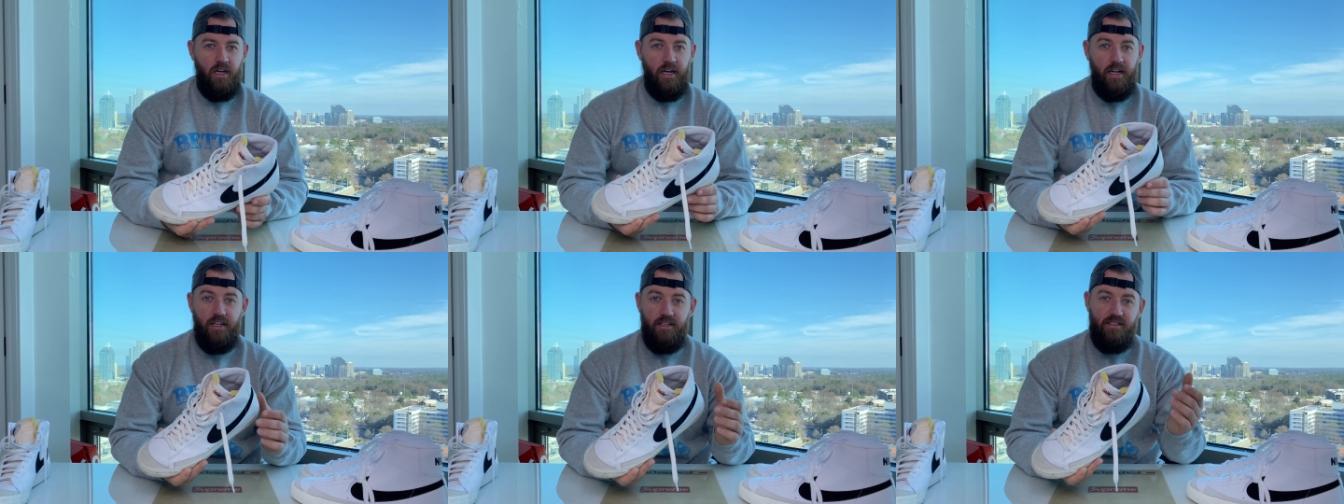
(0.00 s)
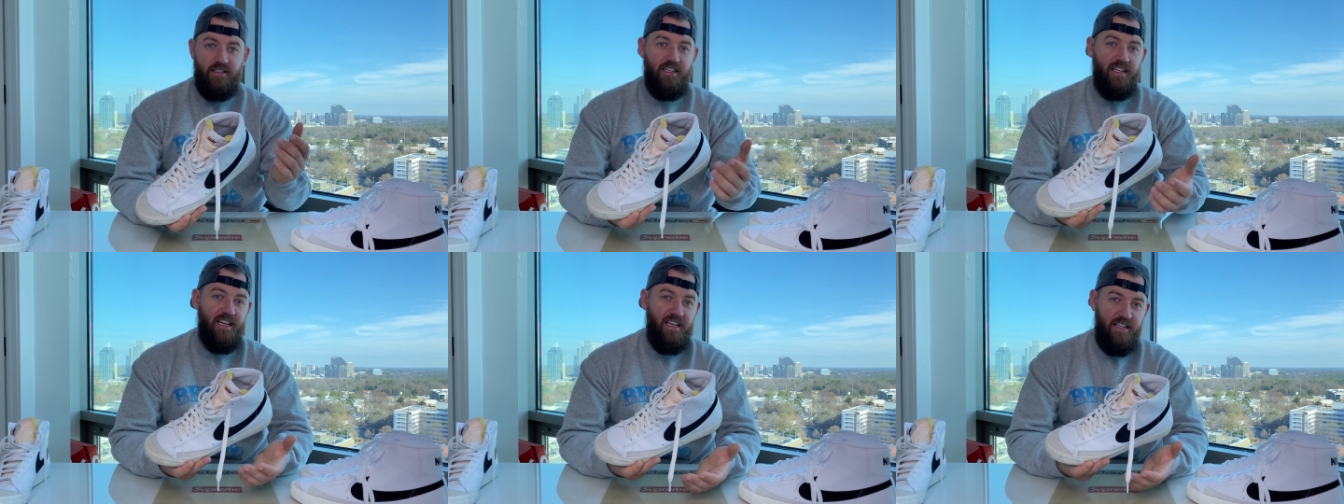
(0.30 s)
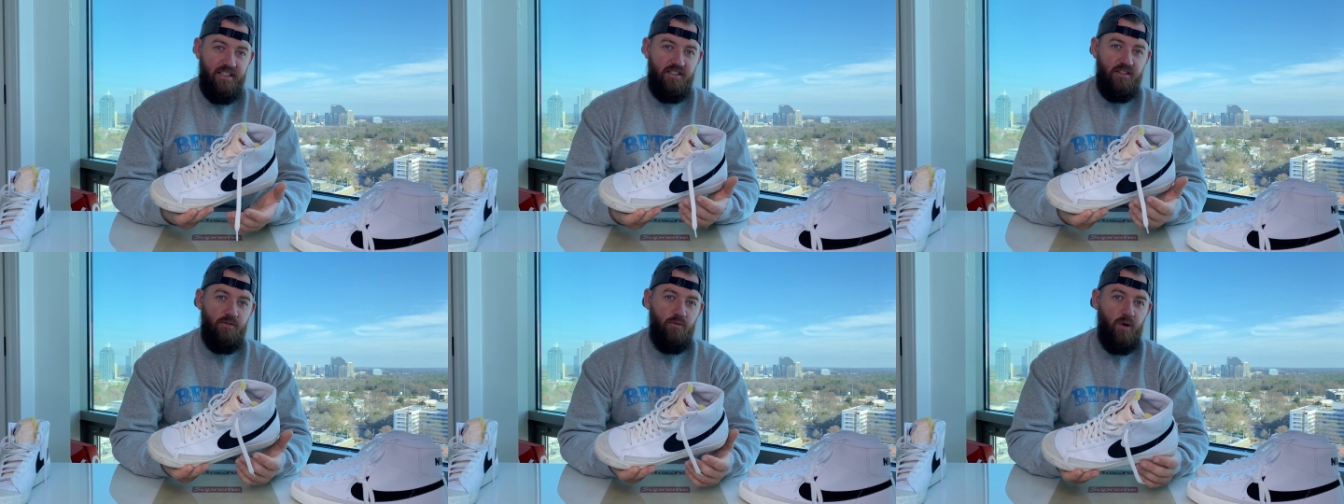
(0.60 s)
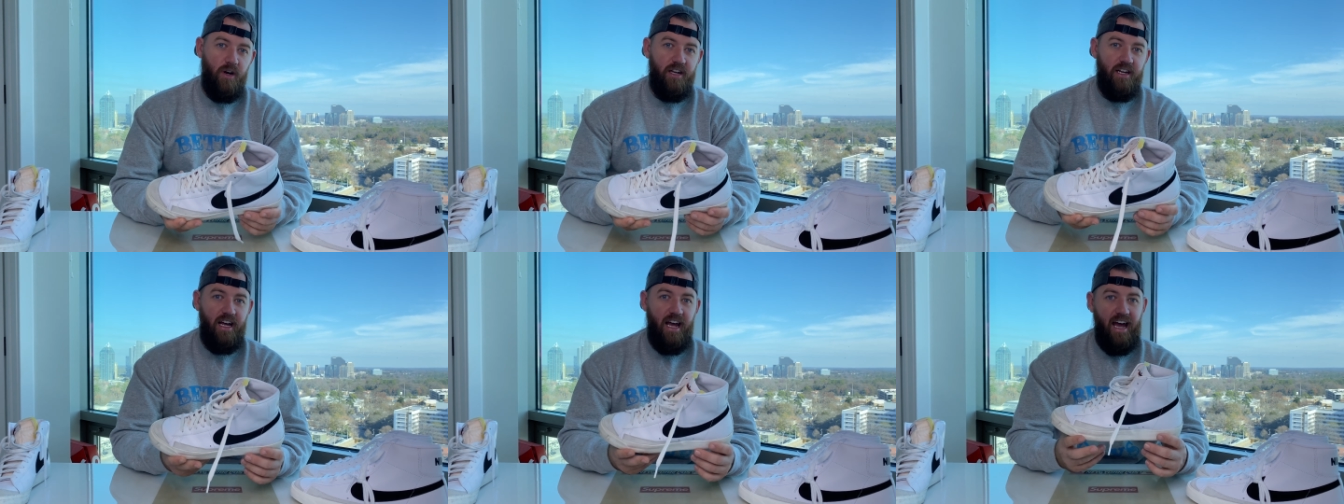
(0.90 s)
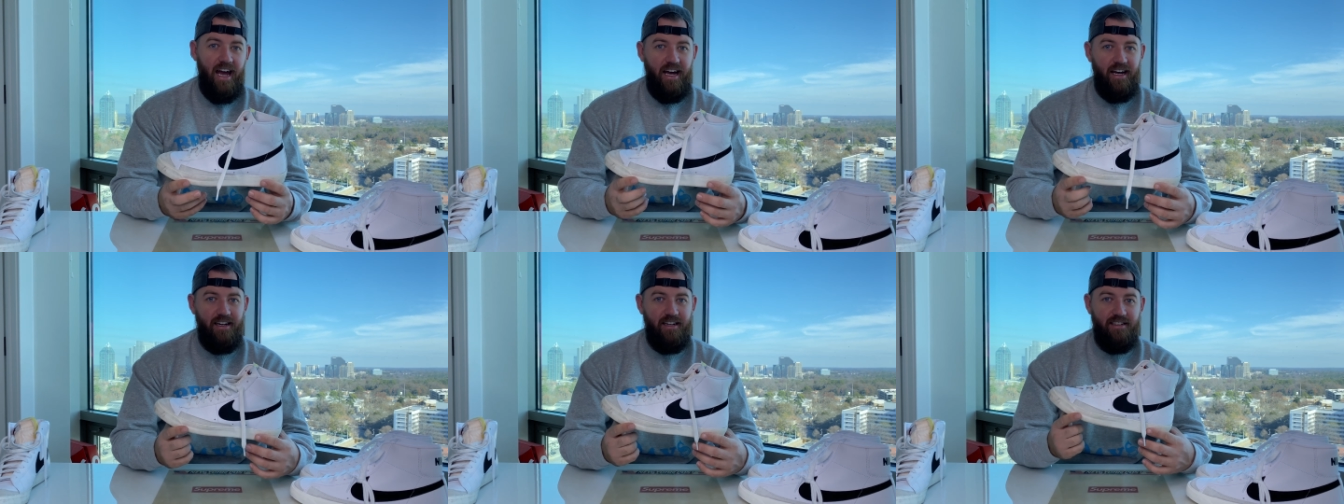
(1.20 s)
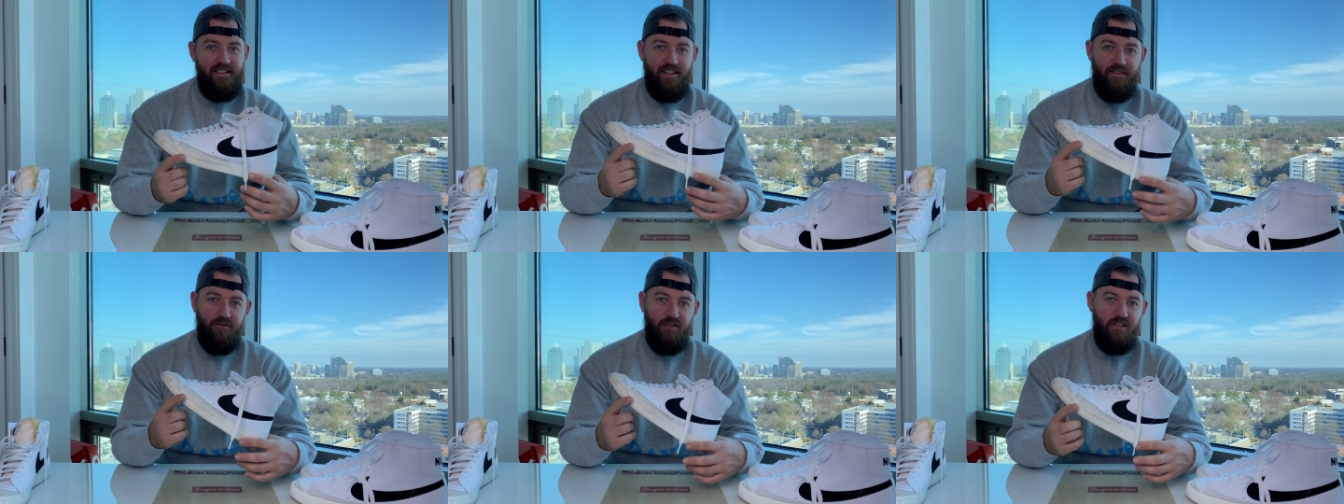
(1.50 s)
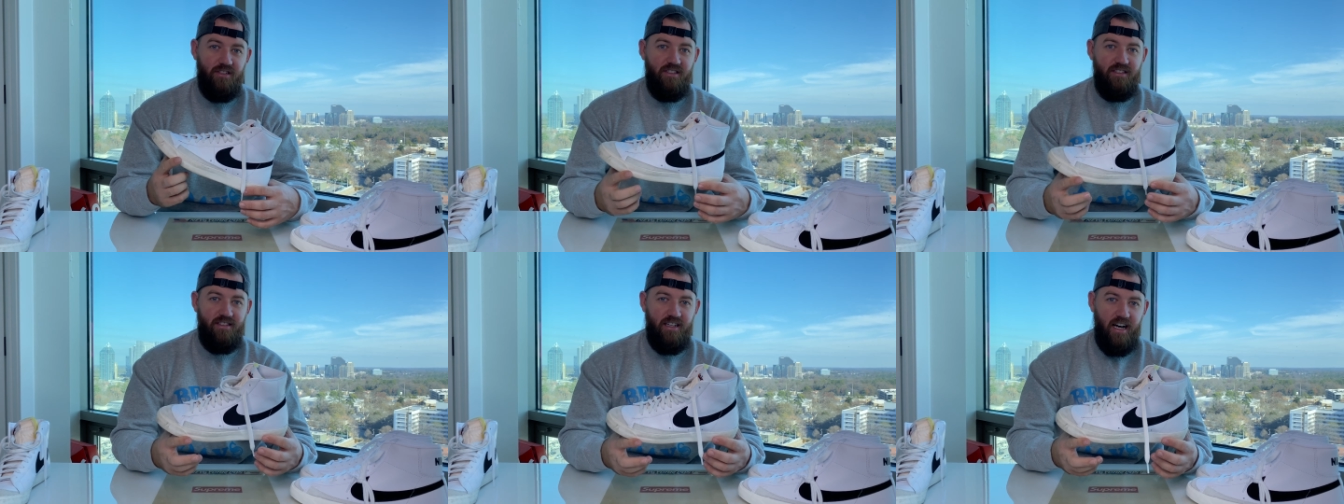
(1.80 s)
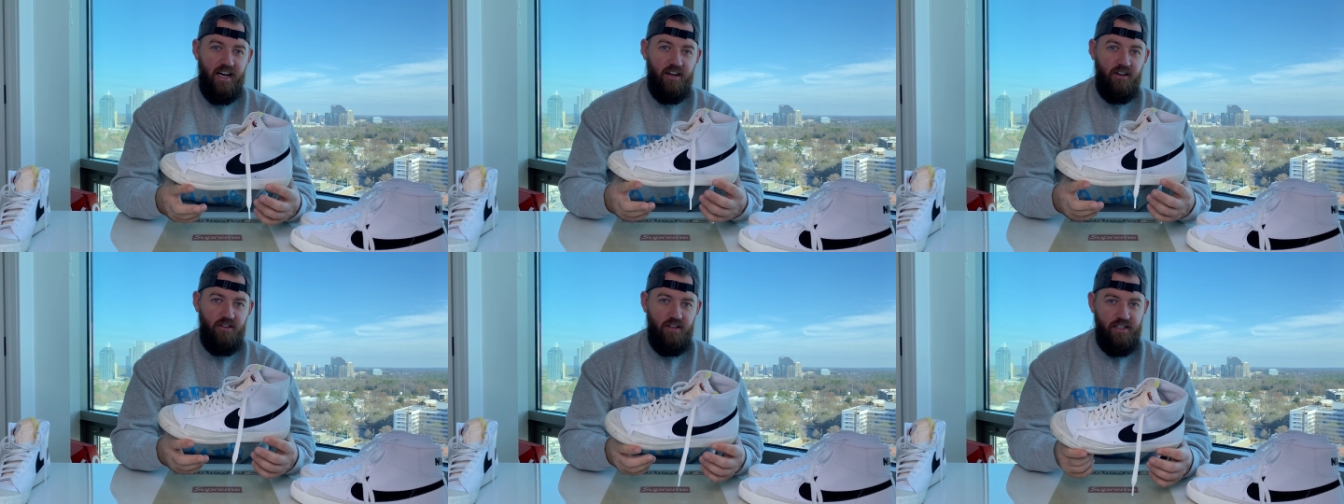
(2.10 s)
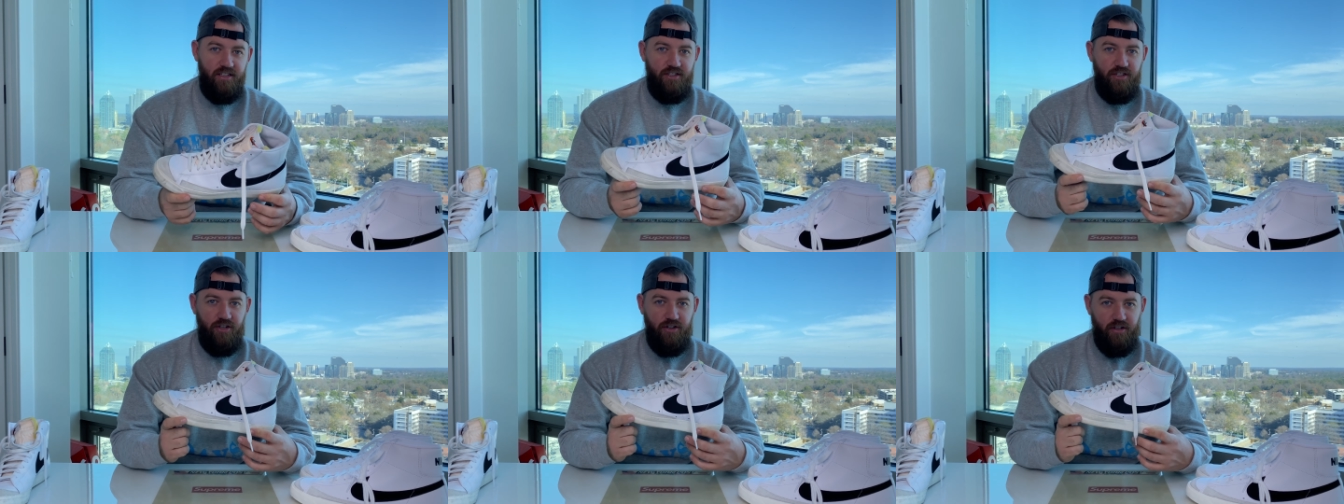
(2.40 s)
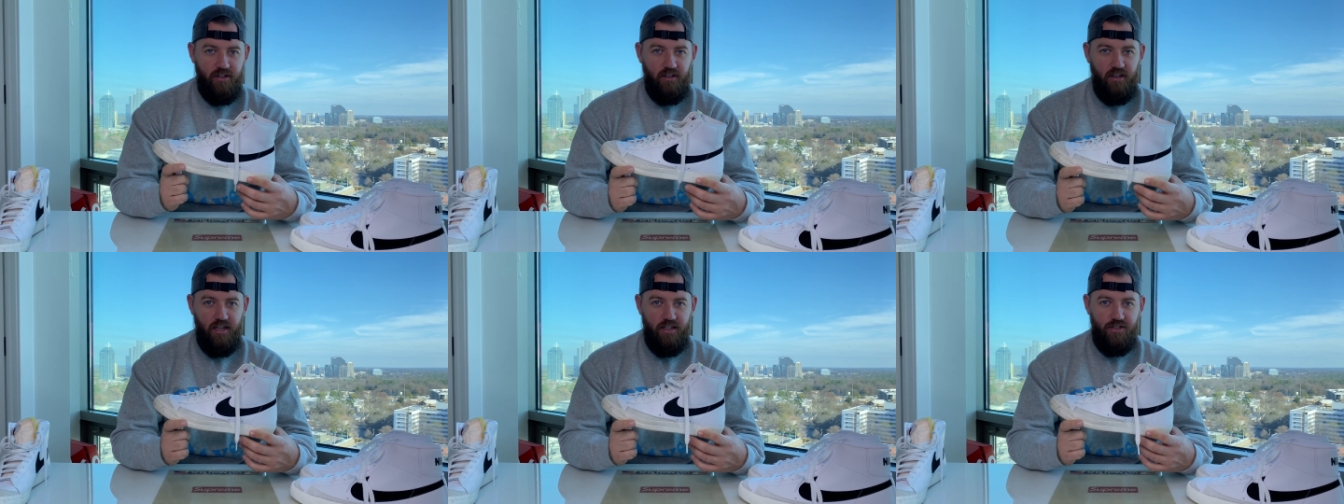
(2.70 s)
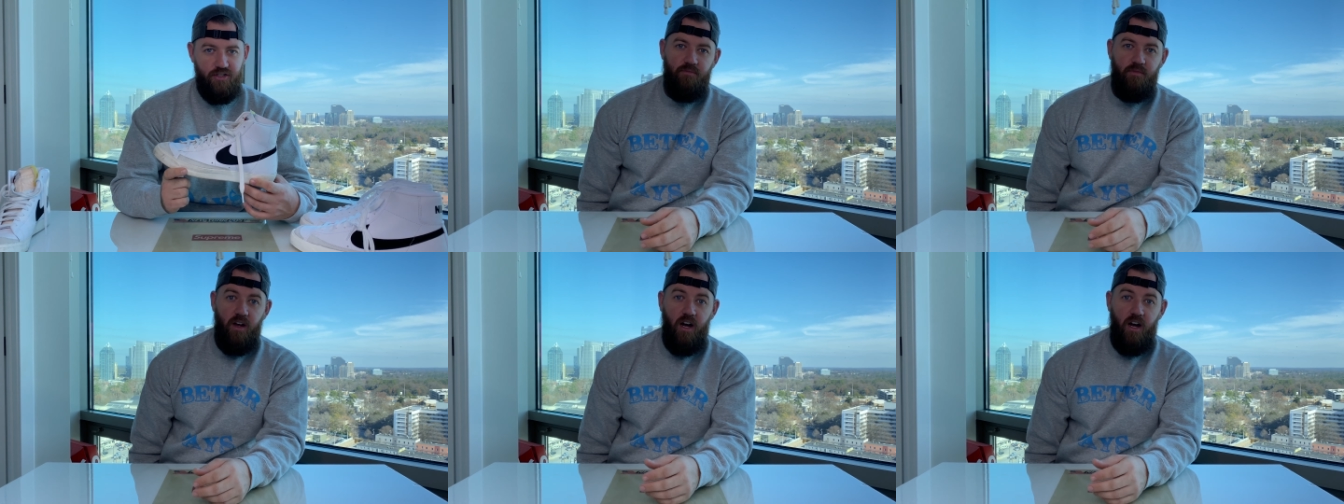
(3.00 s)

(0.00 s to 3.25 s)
and it's an easy way to add a different style into your collection.